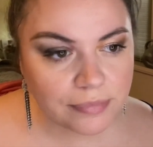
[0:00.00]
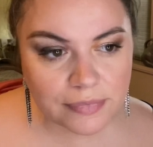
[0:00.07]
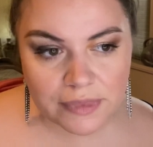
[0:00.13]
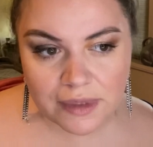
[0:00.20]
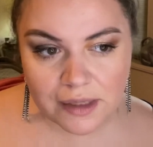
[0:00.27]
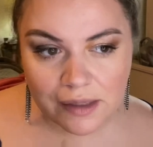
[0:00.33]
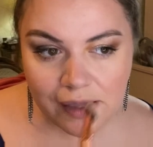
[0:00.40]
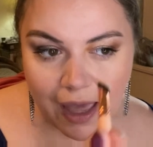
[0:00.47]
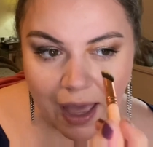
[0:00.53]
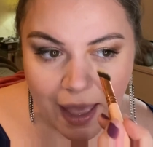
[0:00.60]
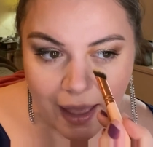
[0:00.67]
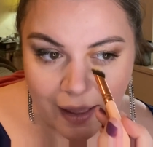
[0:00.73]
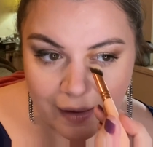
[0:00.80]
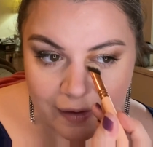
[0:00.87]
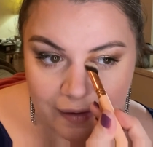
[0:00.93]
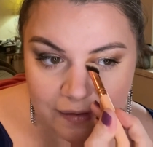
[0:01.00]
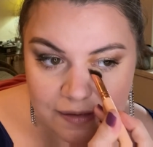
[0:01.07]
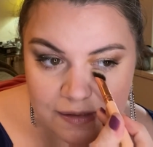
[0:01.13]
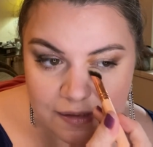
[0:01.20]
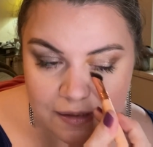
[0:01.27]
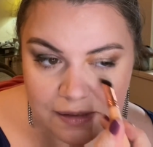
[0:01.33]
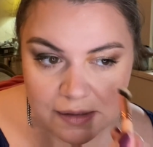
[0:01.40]
Yeah,
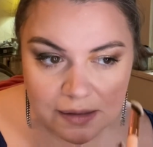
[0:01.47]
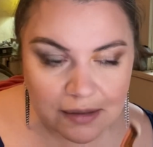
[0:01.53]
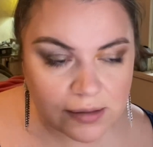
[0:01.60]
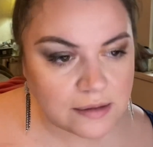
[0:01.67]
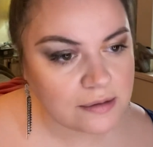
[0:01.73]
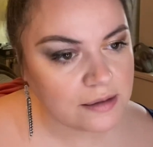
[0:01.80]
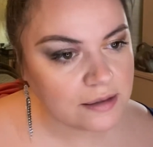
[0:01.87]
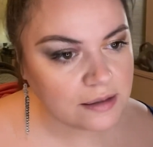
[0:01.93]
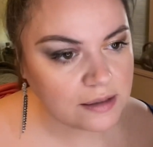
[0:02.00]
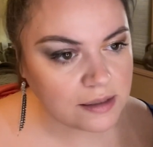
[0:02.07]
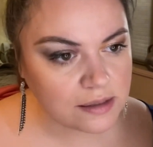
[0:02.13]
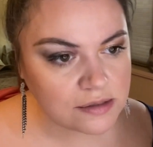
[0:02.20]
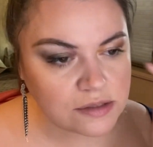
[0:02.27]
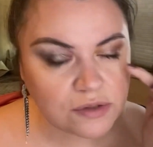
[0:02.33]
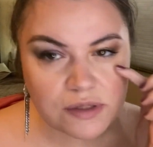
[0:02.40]
so